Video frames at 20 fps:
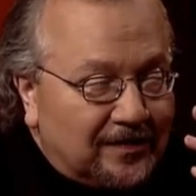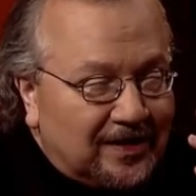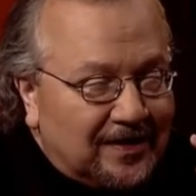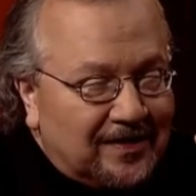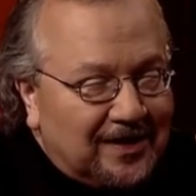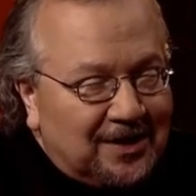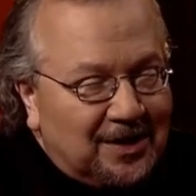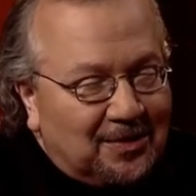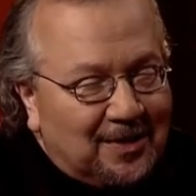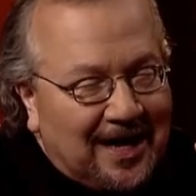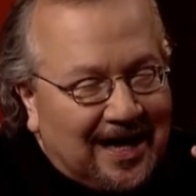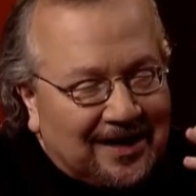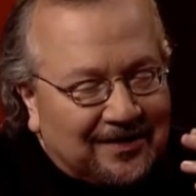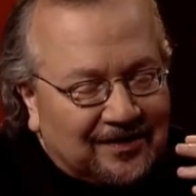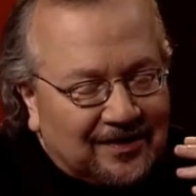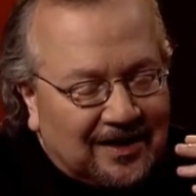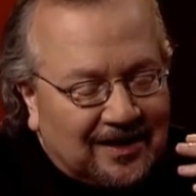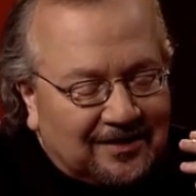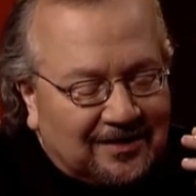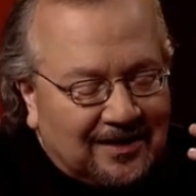and then you
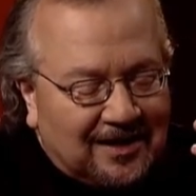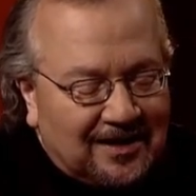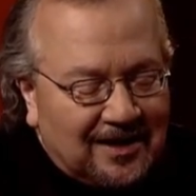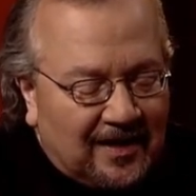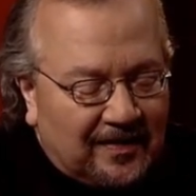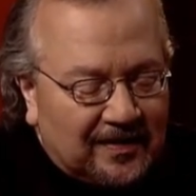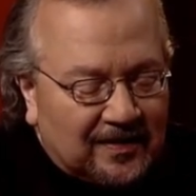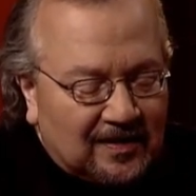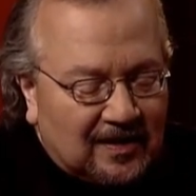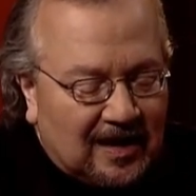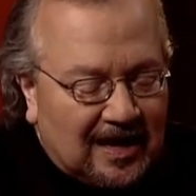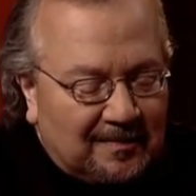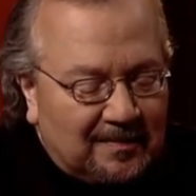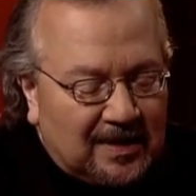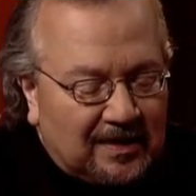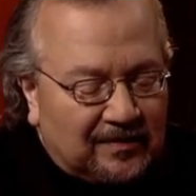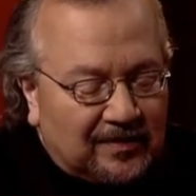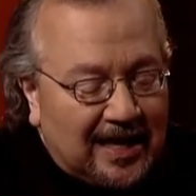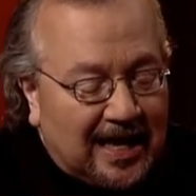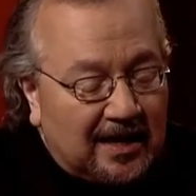ask it another time,
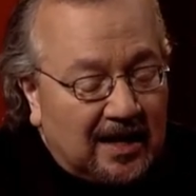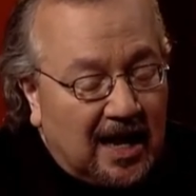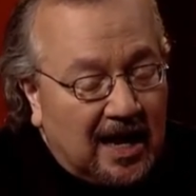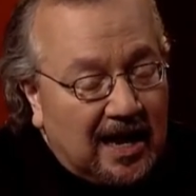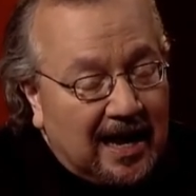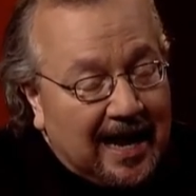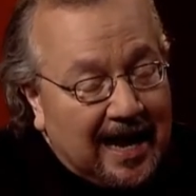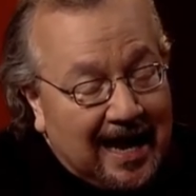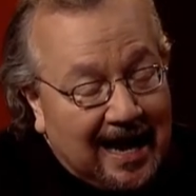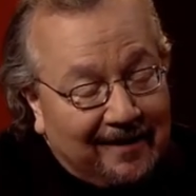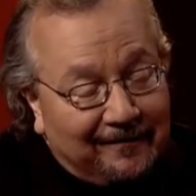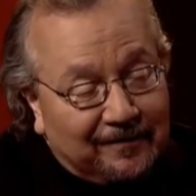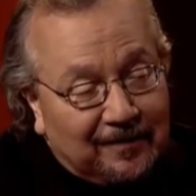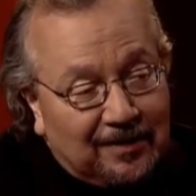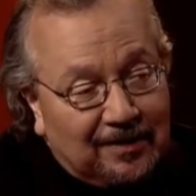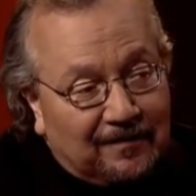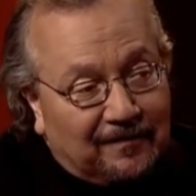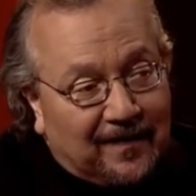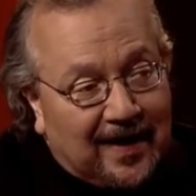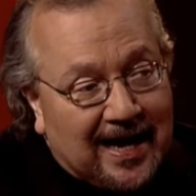is that after
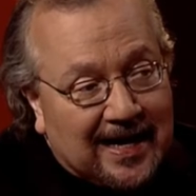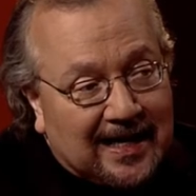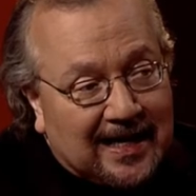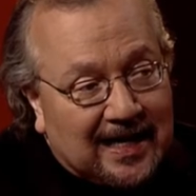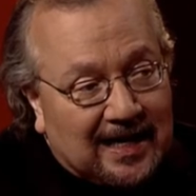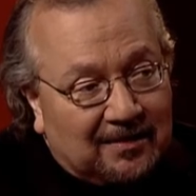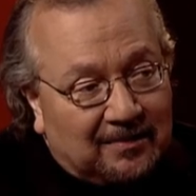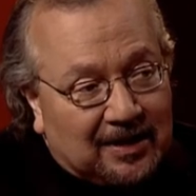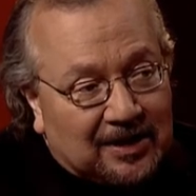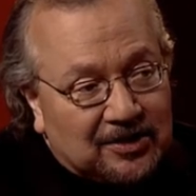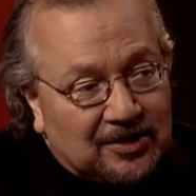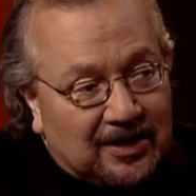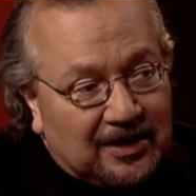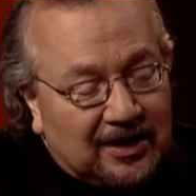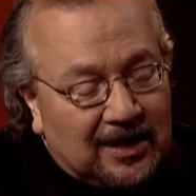the Viking mission,